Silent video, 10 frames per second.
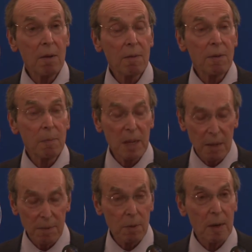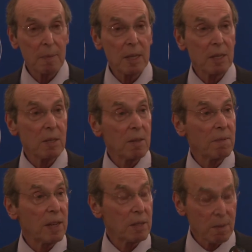for meaningful remedies in the
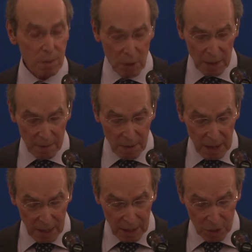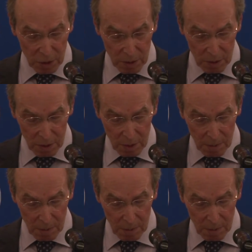face of grave violations.